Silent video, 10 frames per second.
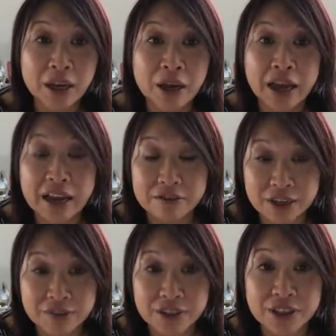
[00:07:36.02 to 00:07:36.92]

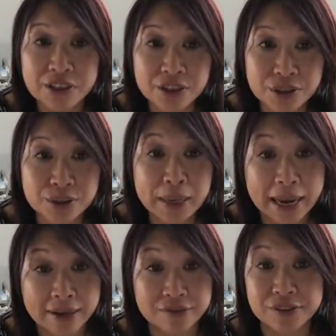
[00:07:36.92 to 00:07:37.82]
However, you do
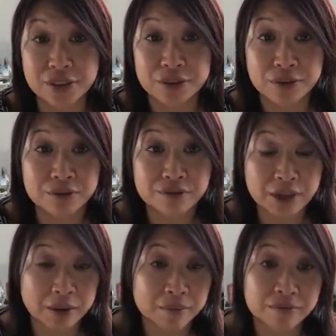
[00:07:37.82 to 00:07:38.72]
have to
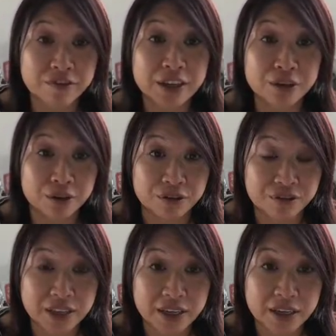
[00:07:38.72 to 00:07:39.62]
flick off
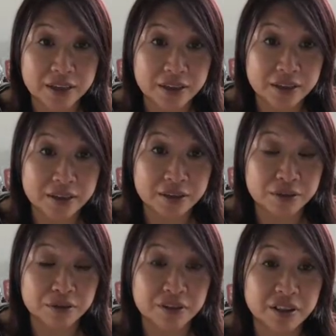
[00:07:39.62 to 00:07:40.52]
the
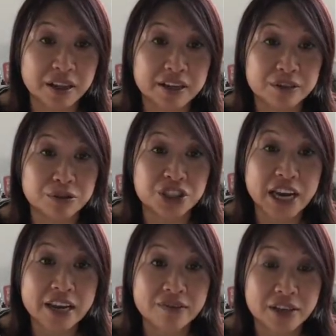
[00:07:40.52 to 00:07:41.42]
sort of little
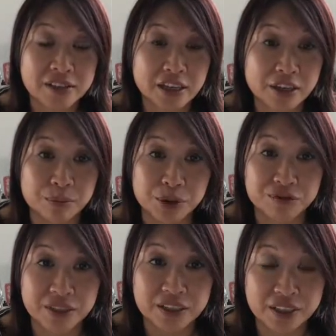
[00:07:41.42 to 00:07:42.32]
shavings that come
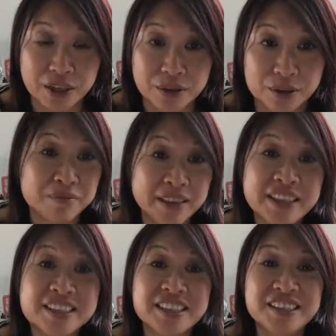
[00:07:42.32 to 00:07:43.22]
off it. So
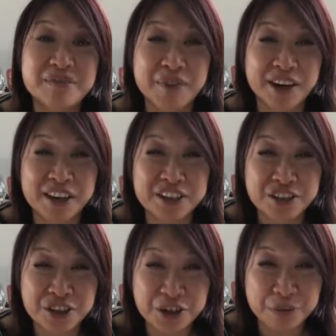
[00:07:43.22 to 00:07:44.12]
this is my
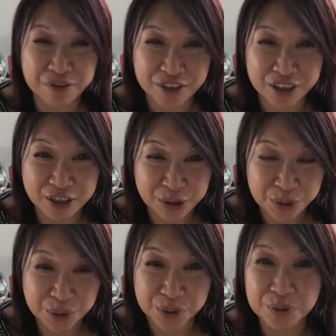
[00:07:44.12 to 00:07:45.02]
new preferred
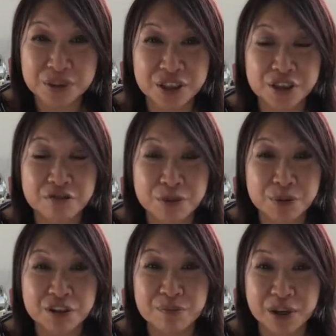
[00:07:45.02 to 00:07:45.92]
tool to
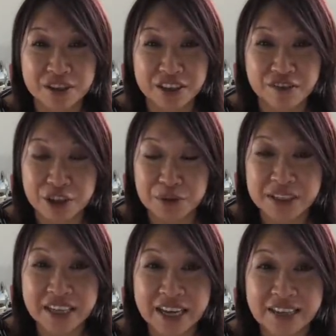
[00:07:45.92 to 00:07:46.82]
remove masking
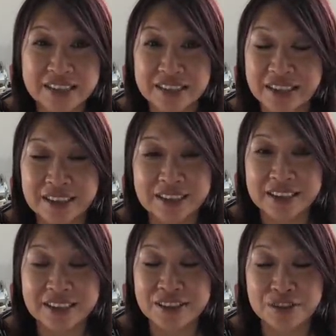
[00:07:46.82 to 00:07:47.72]
fluid, and
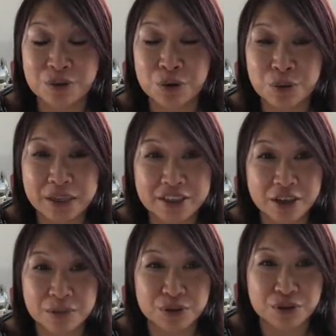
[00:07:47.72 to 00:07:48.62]
it always
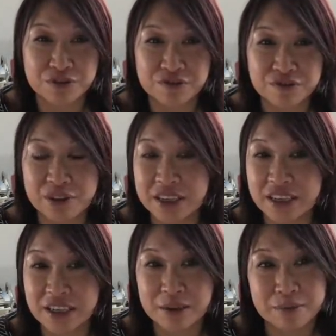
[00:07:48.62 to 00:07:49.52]
comes off
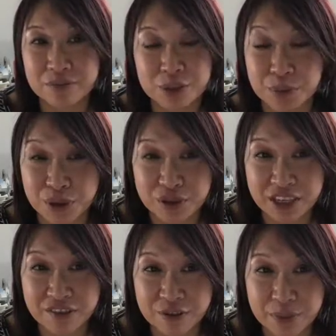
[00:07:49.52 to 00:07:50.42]
really
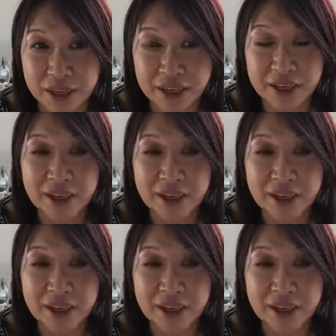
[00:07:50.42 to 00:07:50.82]
smoothly for me.